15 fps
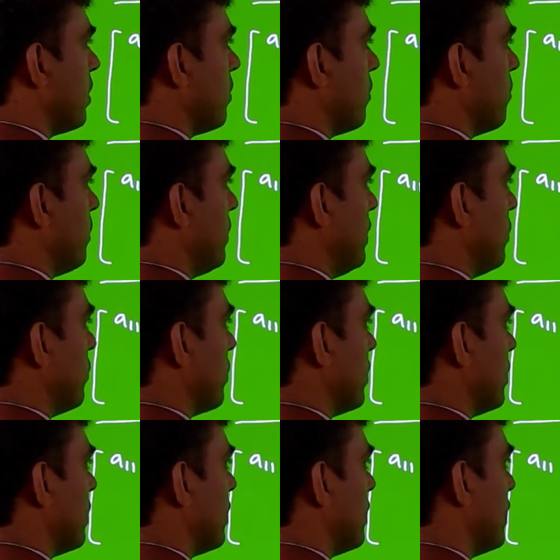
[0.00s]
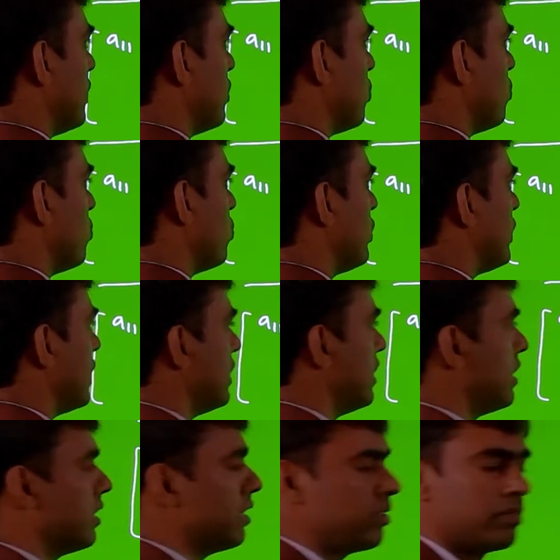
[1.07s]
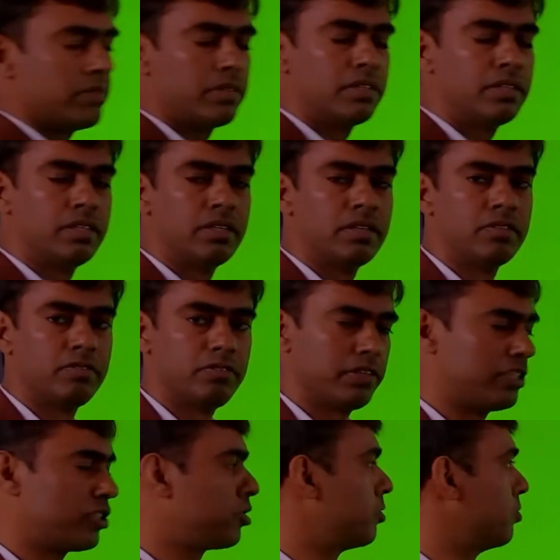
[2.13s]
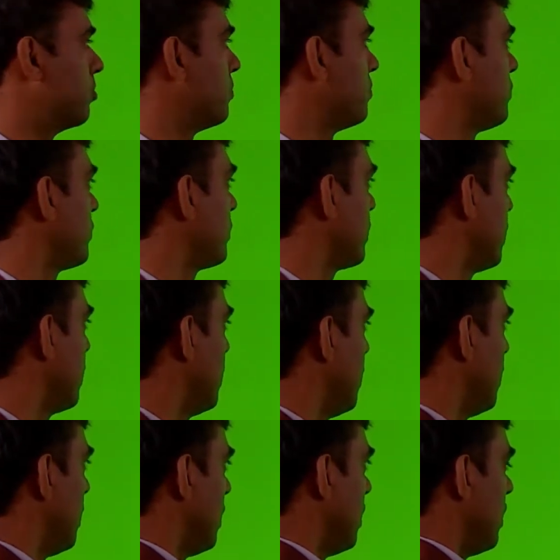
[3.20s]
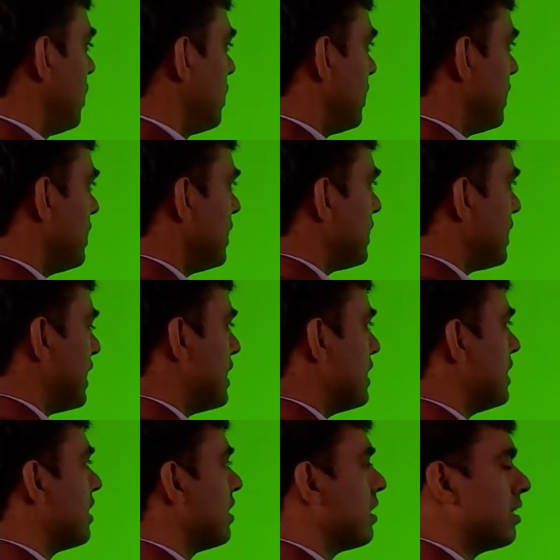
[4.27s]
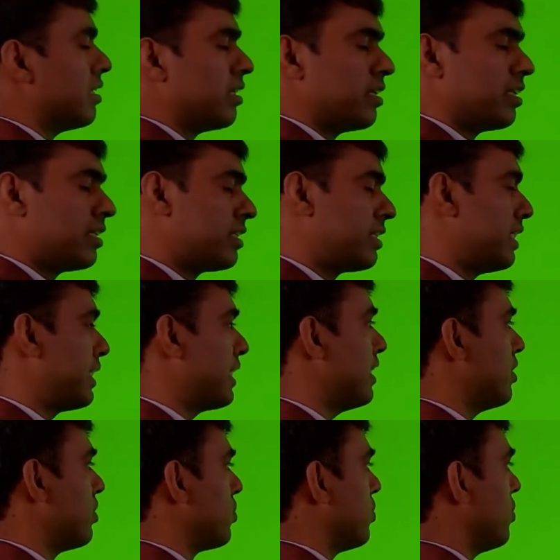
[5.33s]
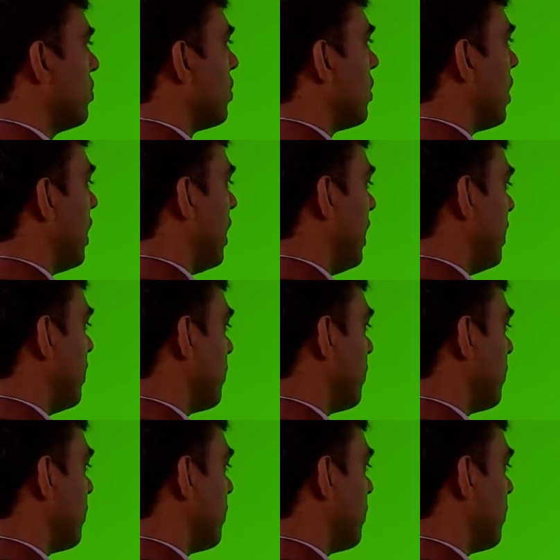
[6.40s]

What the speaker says: B1. There is no change in a first row. There is a change in a second row, and